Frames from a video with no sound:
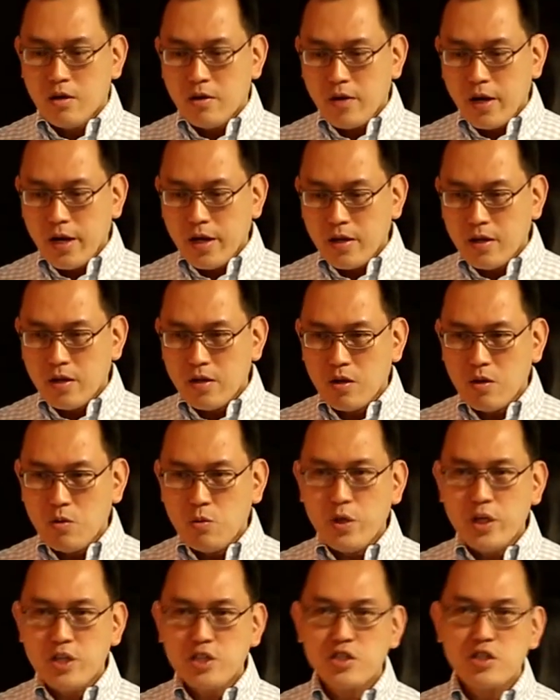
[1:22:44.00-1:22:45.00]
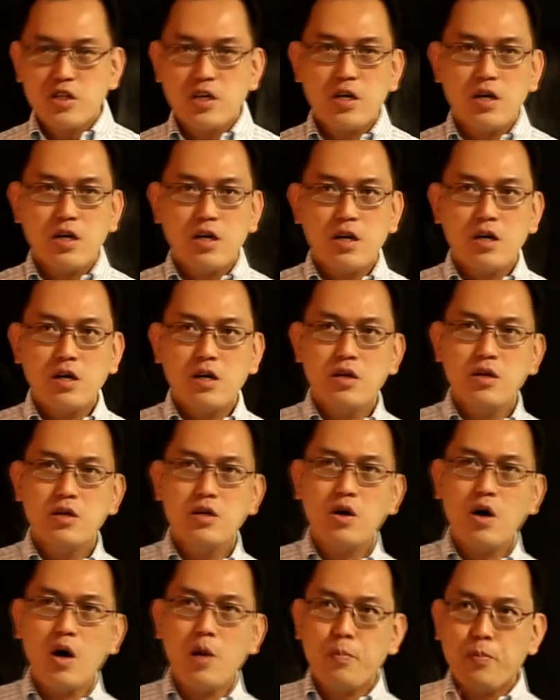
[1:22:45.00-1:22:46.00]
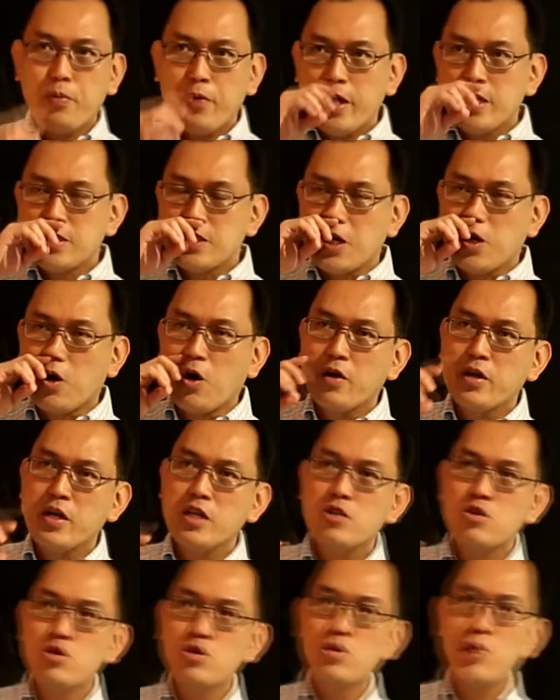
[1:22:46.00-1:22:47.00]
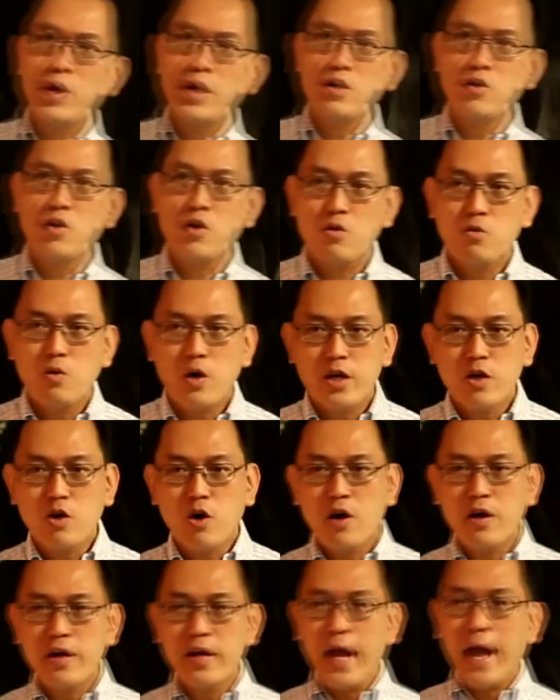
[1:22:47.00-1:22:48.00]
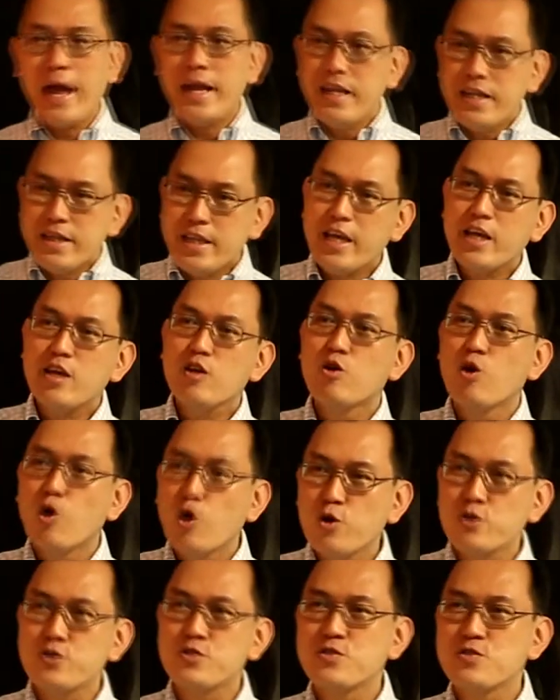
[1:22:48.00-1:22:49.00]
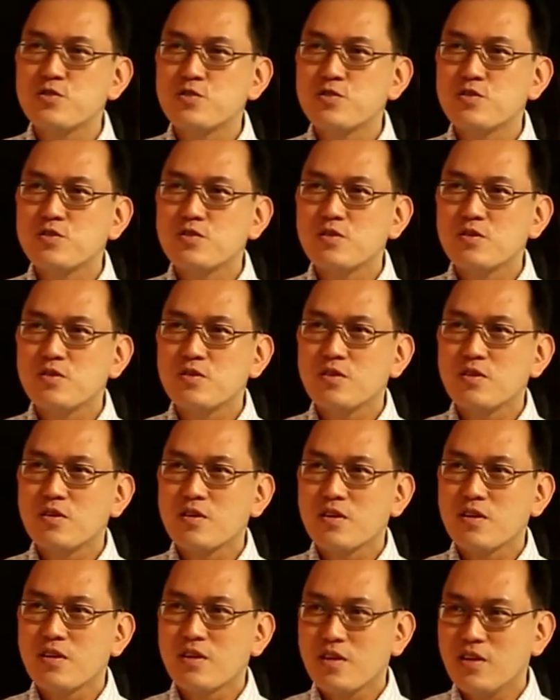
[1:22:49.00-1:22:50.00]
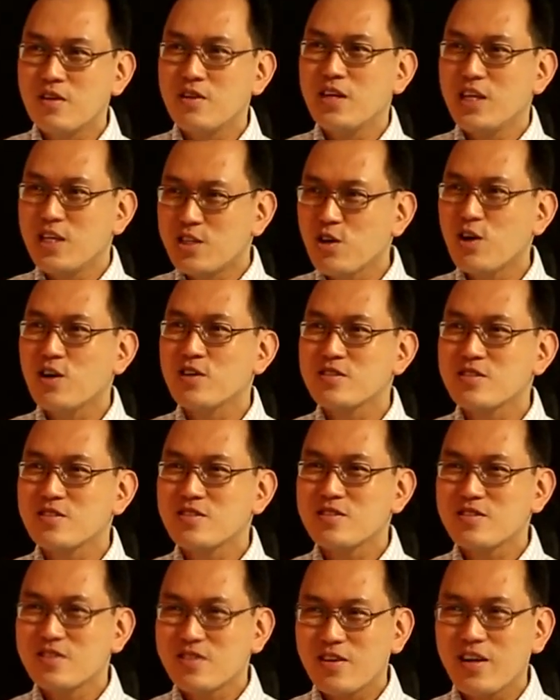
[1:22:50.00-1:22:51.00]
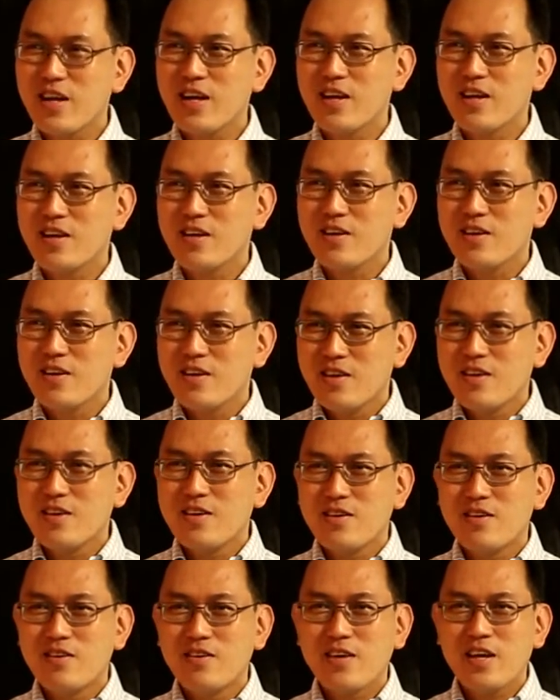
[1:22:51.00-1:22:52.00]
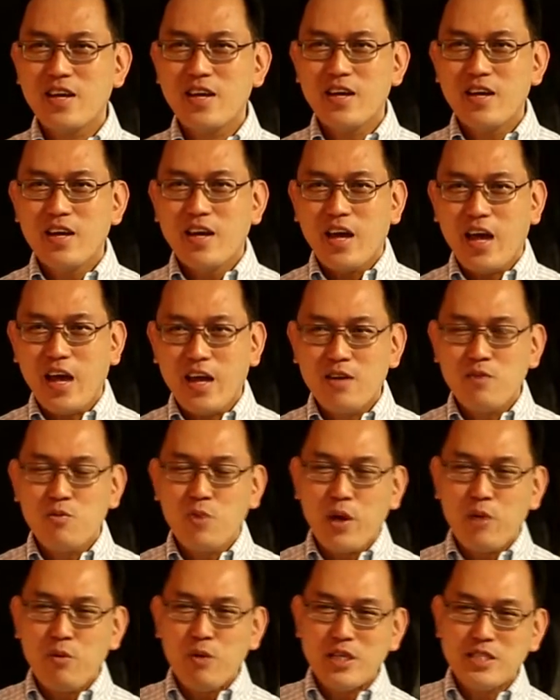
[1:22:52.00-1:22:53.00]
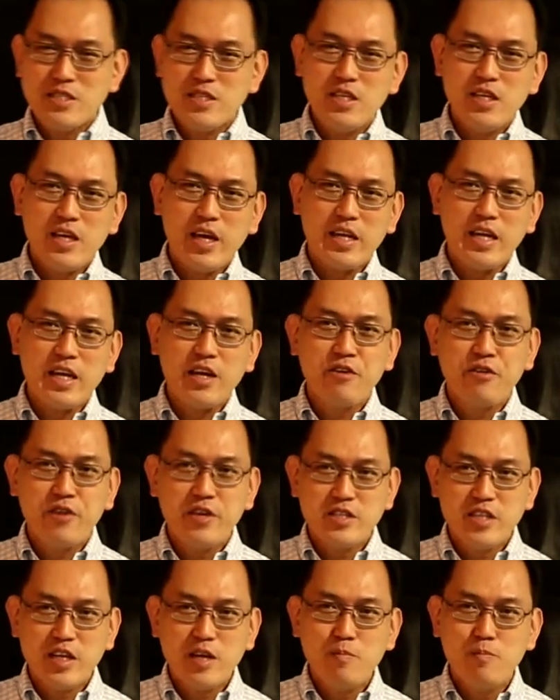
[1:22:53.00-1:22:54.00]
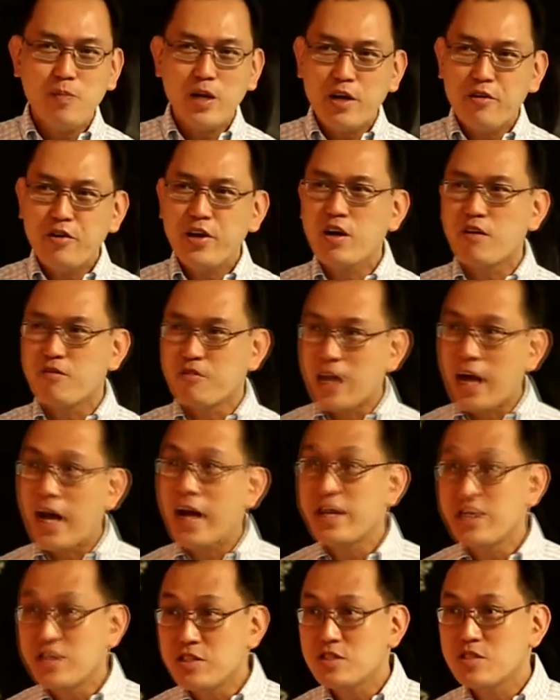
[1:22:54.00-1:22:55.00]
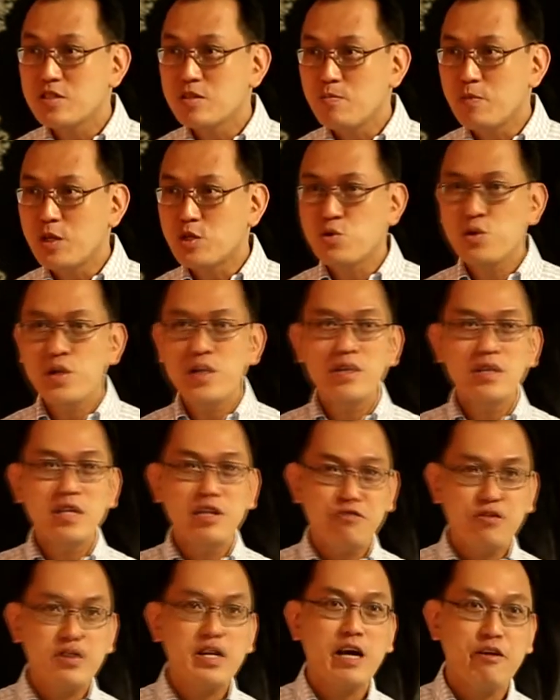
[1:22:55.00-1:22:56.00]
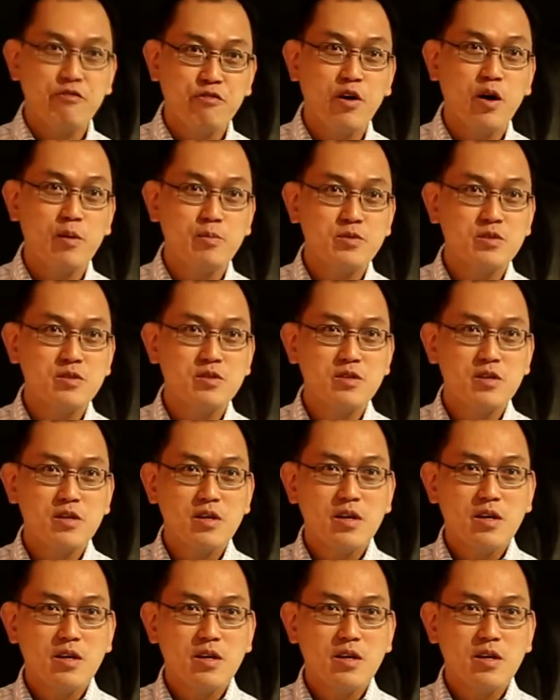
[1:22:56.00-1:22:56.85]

right? Which operates according to what you call it, anything goes, ethos, right? Okay, and where we see an increasing blurring of lines between different art forms,